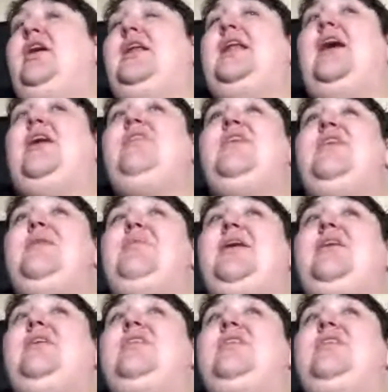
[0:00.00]
Now think
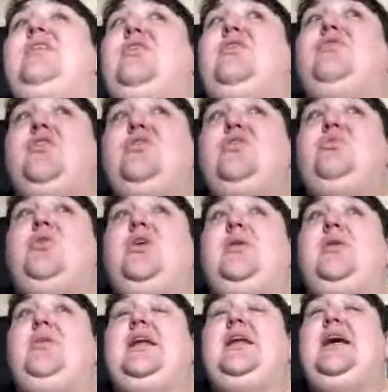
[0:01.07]
about, so the first word I'm
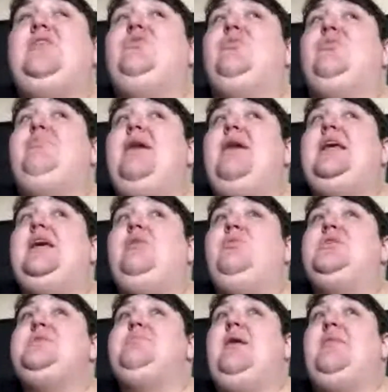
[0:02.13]
going to guess for many
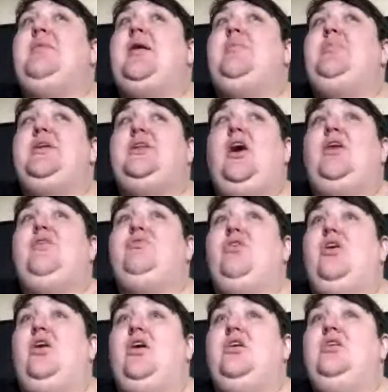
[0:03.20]
was mama, but not for
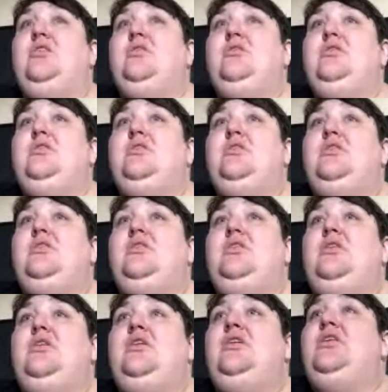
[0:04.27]
all.
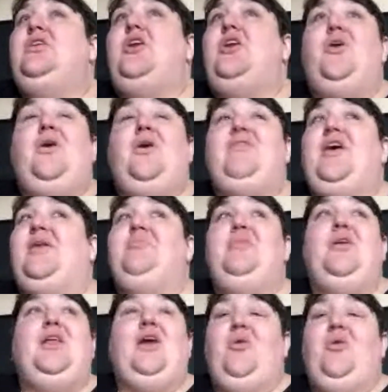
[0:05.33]
No, I've got
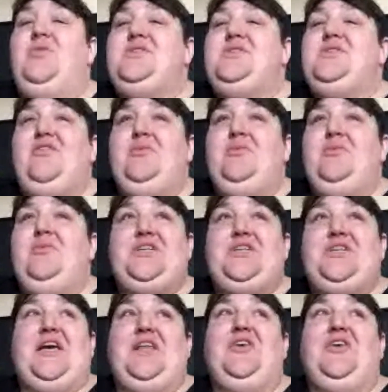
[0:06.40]
almost everybody
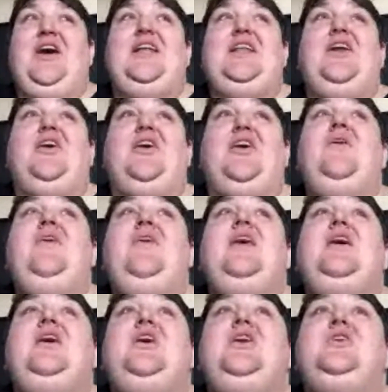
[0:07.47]
shaking their head no.
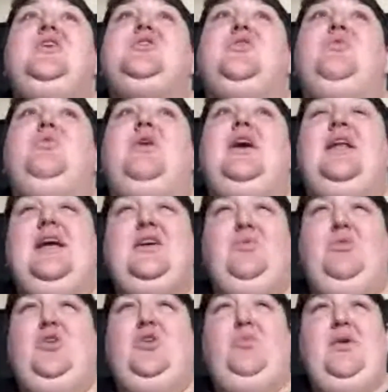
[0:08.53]
So, and
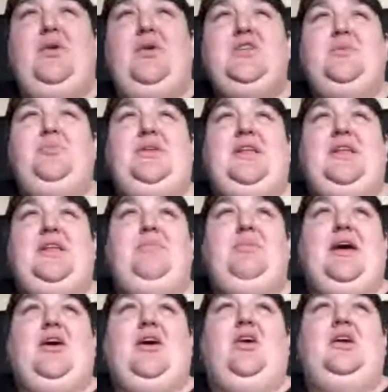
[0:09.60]
could we actually put the light
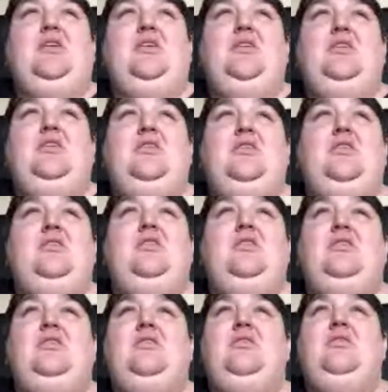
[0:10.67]
back on?
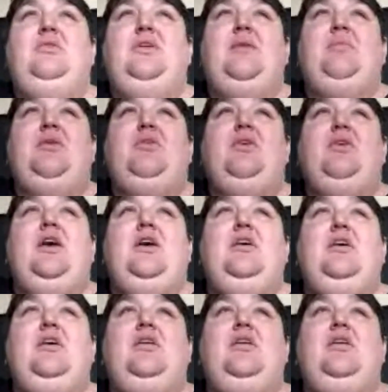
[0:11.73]
Would that be okay?